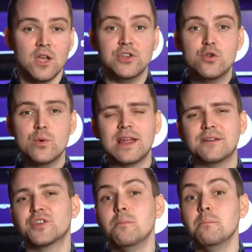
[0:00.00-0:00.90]
you would
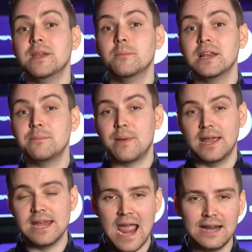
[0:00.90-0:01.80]
have to minimally
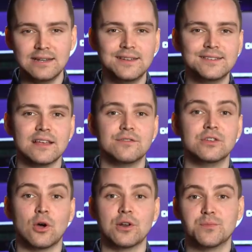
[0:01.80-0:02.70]
pay
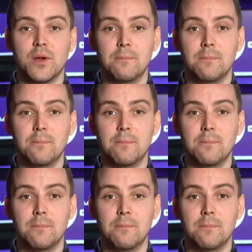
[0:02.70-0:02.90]
$87 per